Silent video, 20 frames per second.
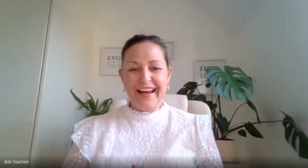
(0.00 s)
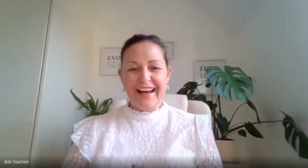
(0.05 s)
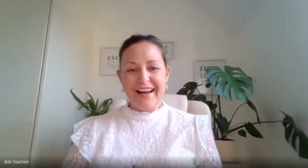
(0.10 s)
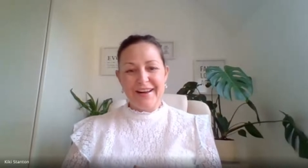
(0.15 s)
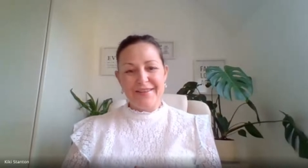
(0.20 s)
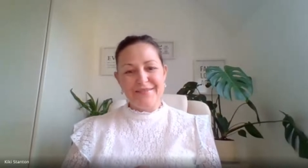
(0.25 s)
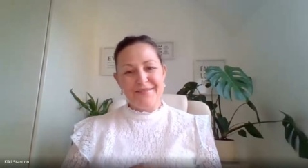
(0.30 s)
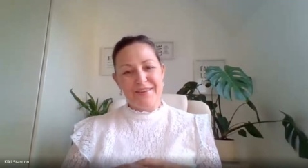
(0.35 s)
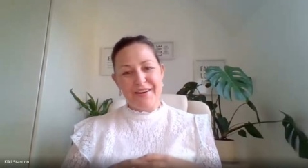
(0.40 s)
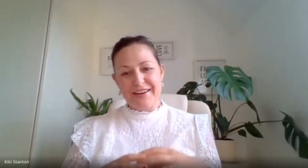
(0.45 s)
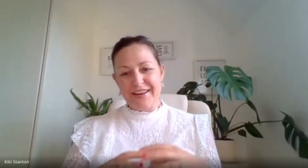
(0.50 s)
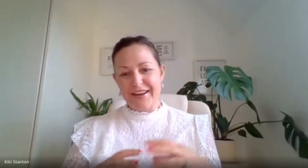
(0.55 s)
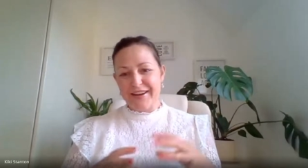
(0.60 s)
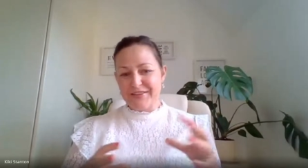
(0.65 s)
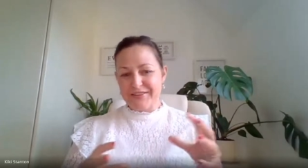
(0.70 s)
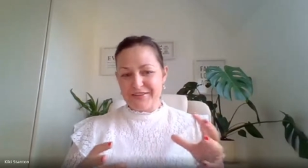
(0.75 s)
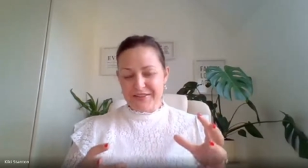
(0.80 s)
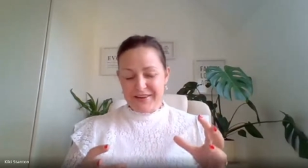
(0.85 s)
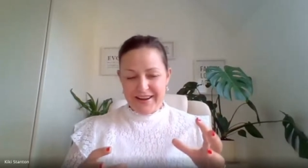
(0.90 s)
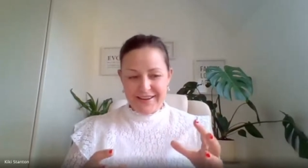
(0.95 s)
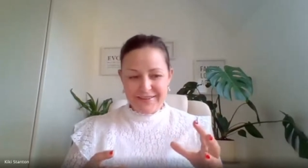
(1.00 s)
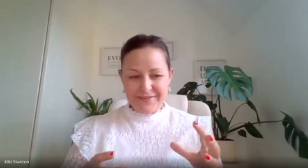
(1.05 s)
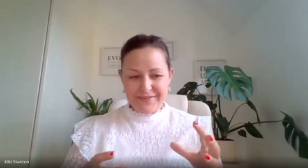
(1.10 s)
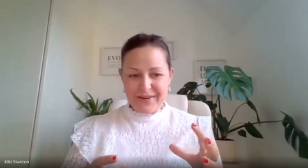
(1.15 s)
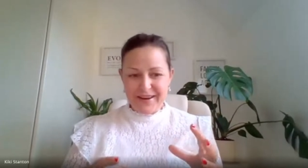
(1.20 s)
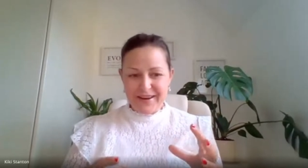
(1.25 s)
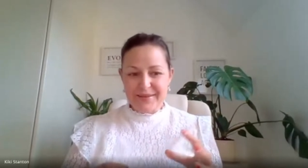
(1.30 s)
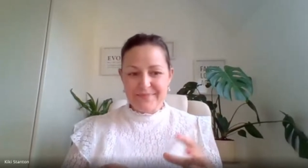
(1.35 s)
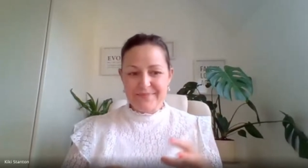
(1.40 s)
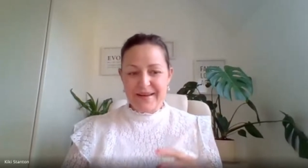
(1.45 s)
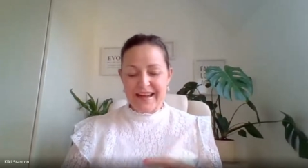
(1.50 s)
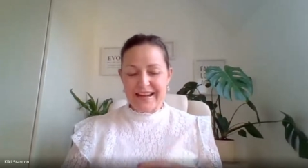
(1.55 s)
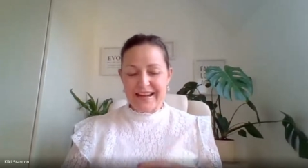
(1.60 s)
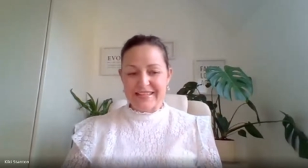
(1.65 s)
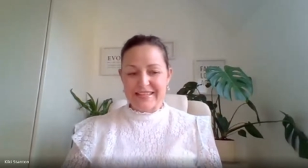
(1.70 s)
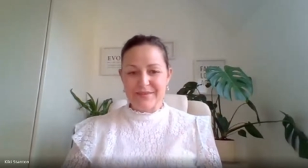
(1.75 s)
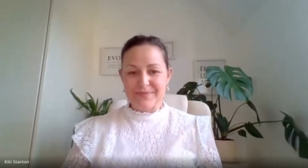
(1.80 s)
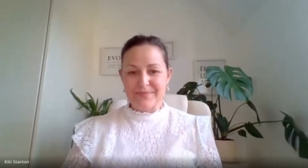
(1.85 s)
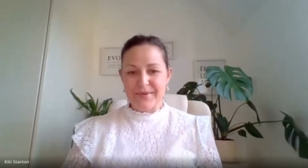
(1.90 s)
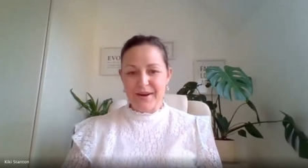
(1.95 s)
um, on our driveway back
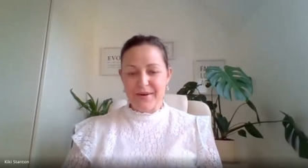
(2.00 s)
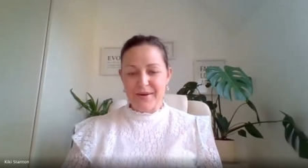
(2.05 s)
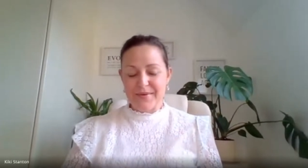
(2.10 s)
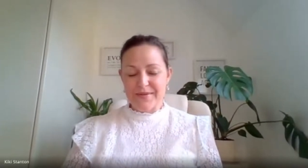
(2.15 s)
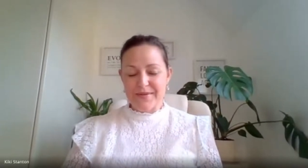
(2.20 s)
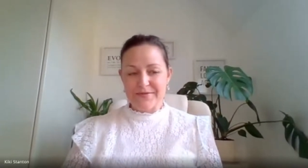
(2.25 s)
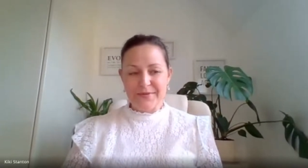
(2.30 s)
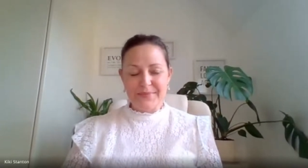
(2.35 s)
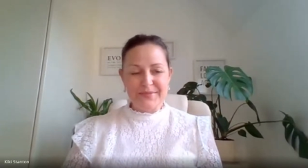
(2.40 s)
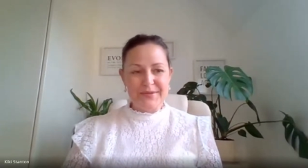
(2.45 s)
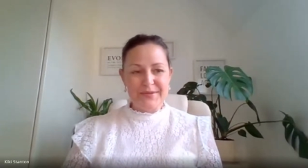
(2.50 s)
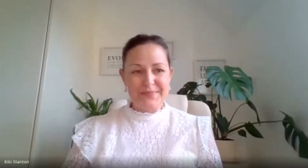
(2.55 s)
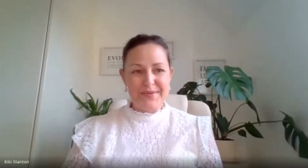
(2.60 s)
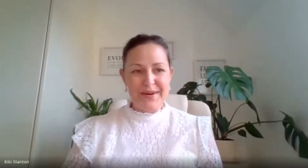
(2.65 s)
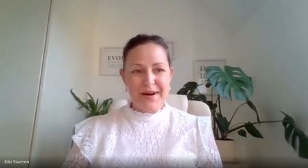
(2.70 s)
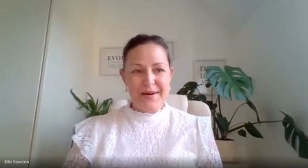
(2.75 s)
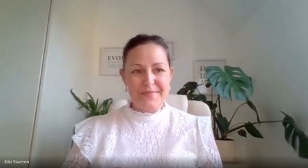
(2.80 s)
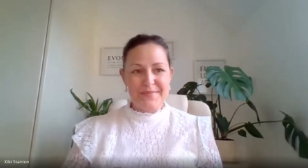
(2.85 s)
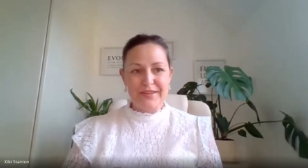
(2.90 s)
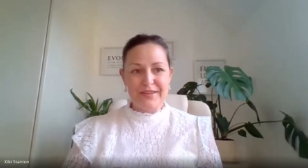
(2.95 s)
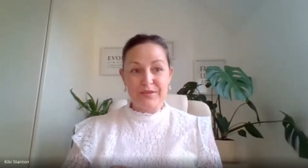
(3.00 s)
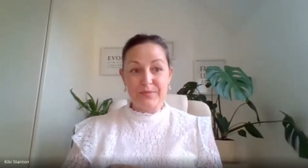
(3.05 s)
in Zimbabwe. I'm from Zimbabwe.